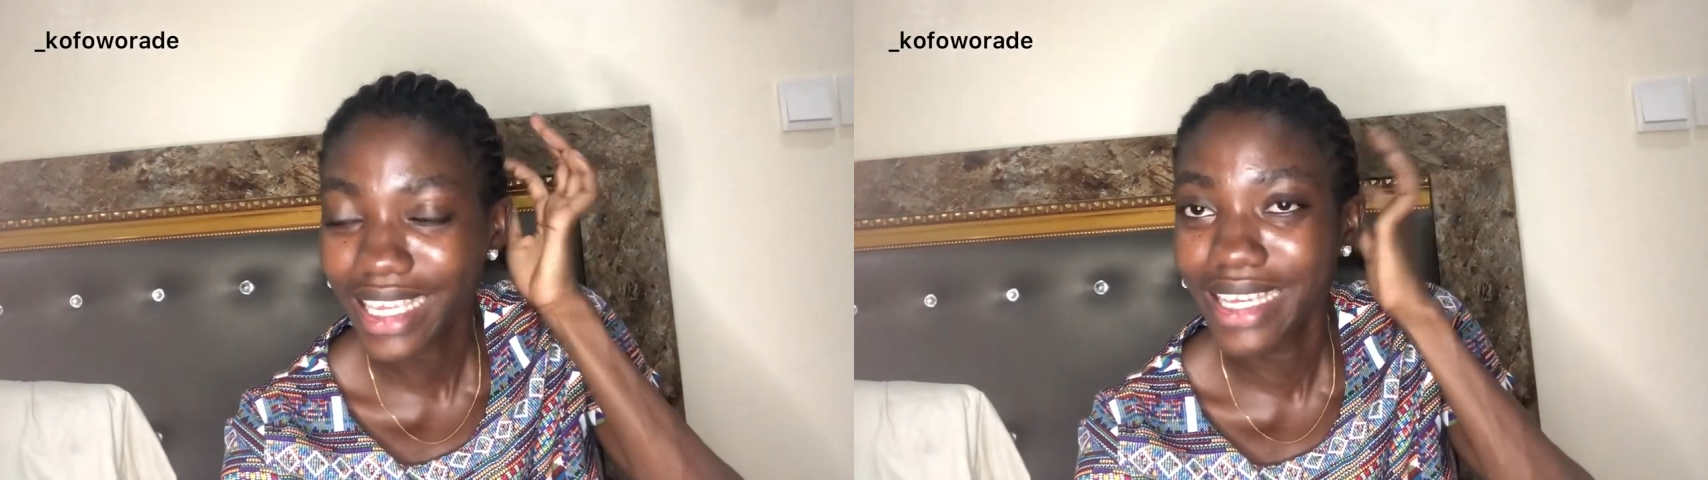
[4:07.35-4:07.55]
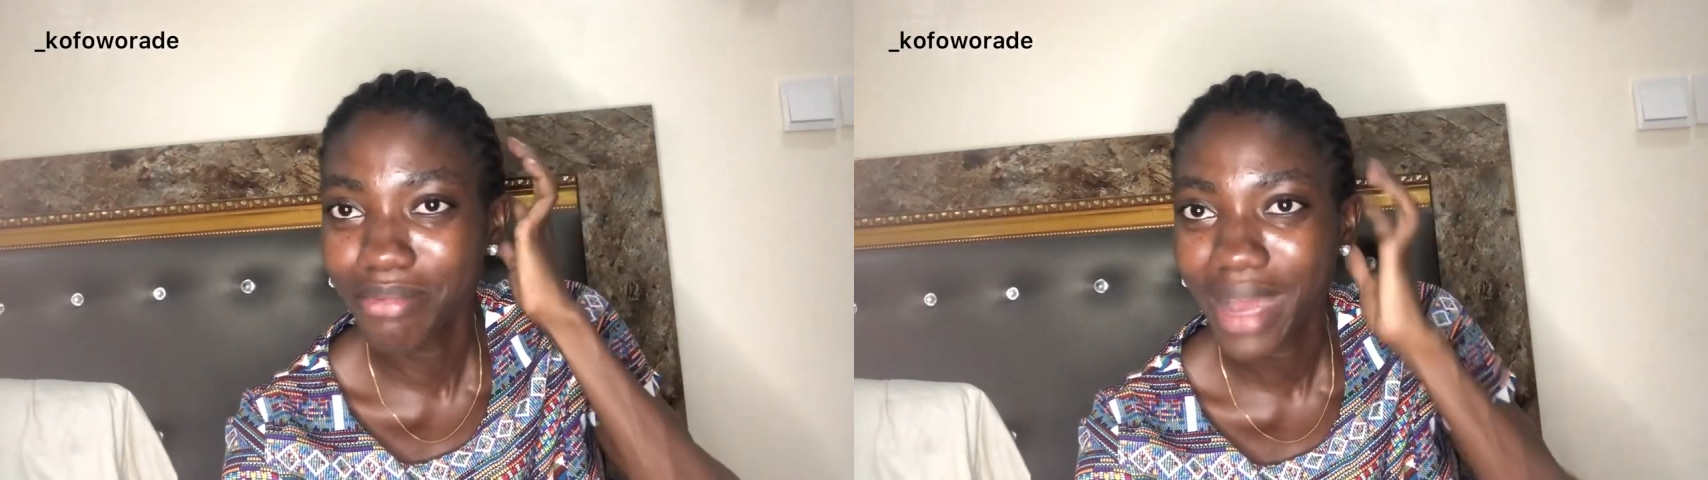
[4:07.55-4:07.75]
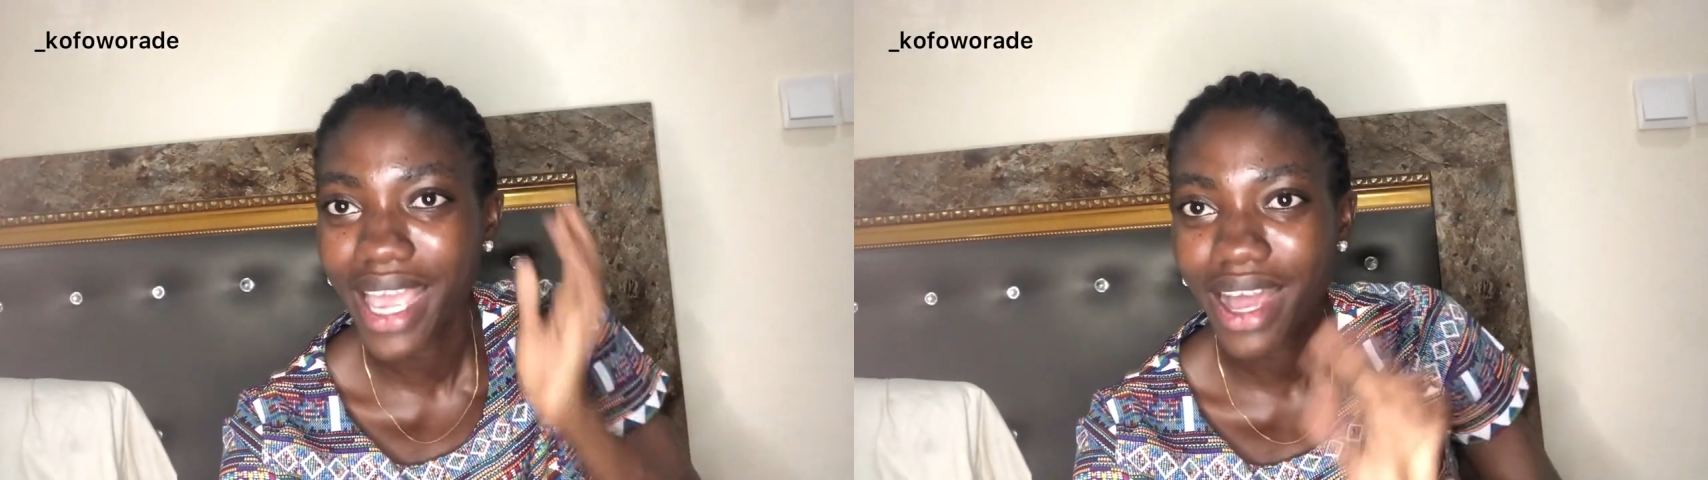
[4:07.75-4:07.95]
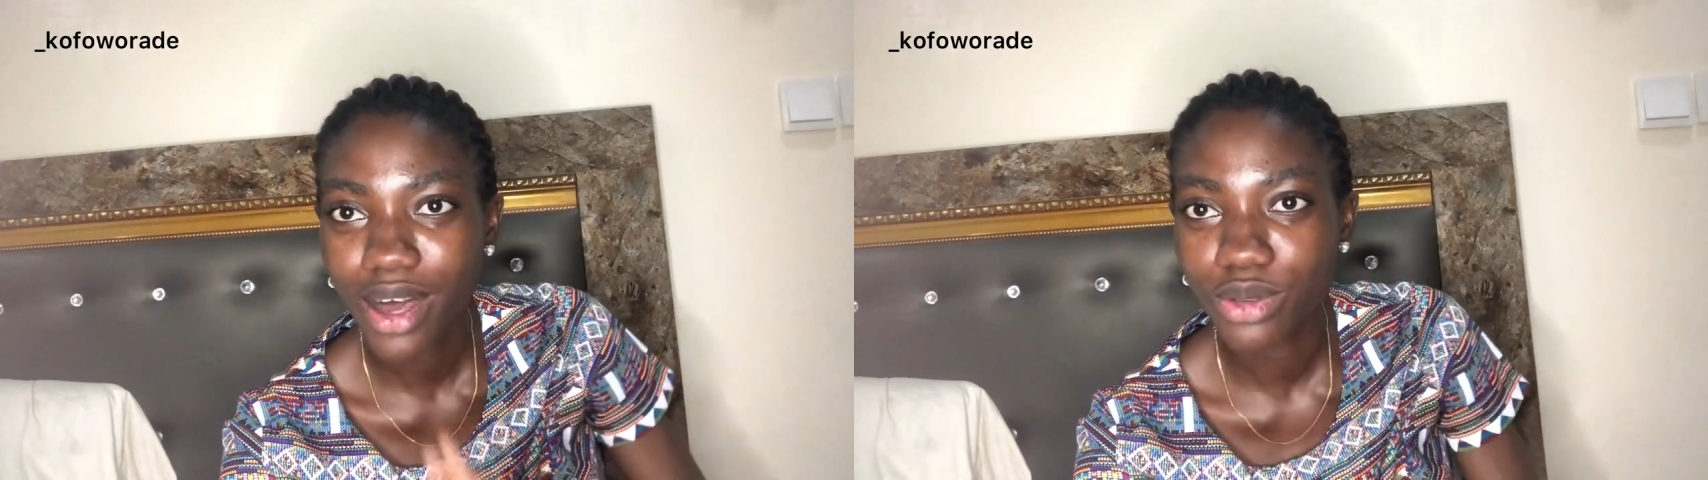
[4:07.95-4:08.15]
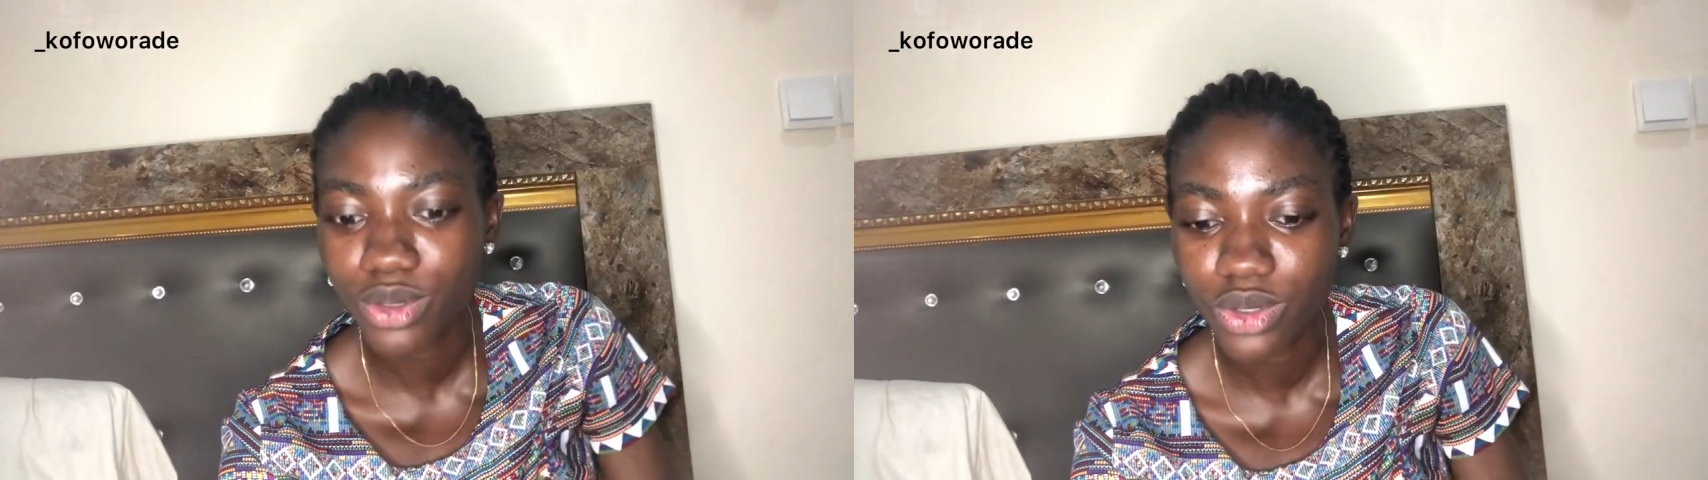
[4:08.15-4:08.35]
in my
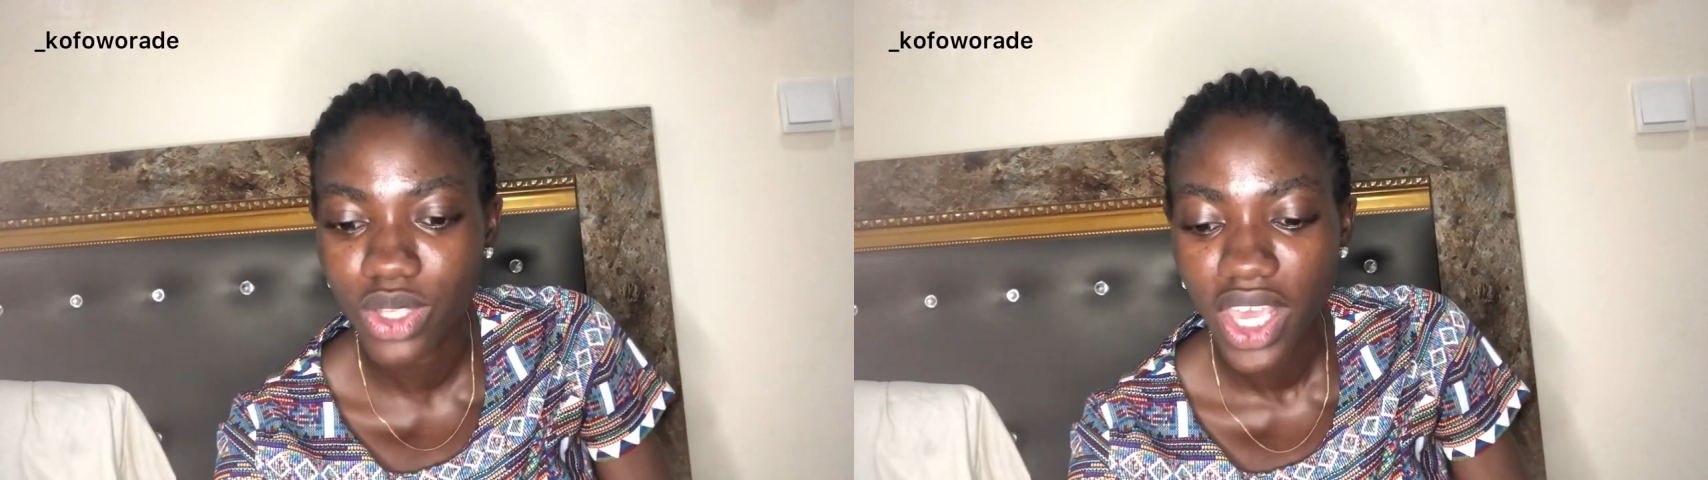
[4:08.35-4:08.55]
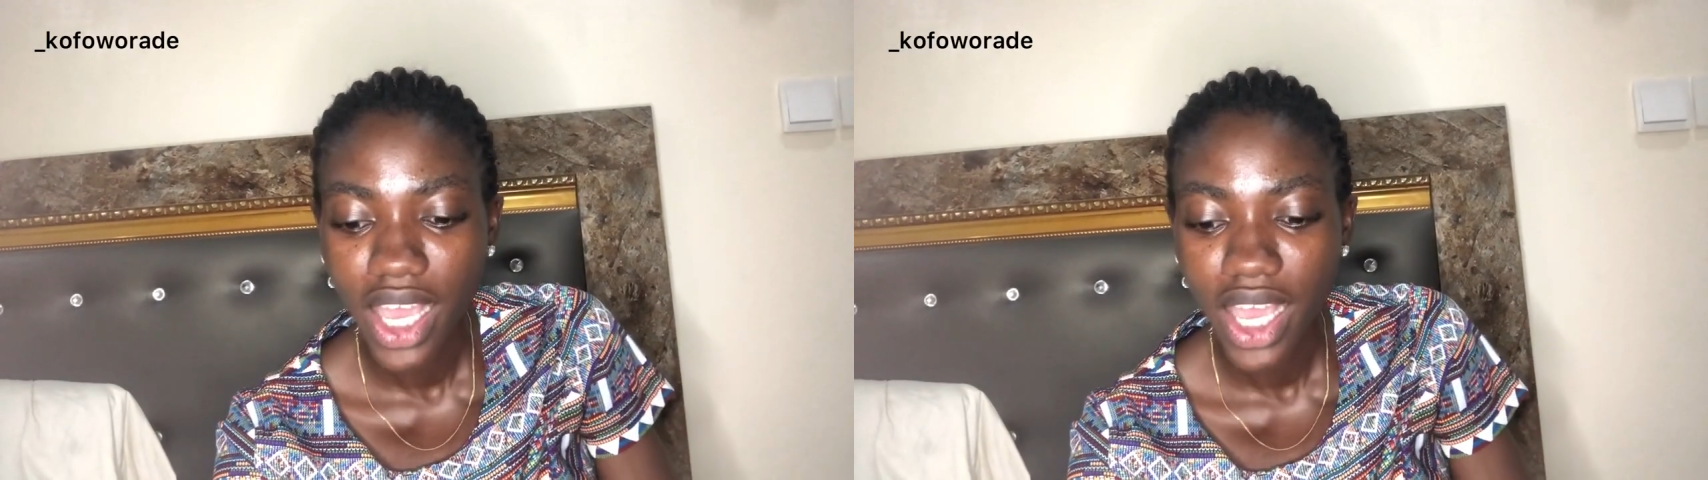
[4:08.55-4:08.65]
house.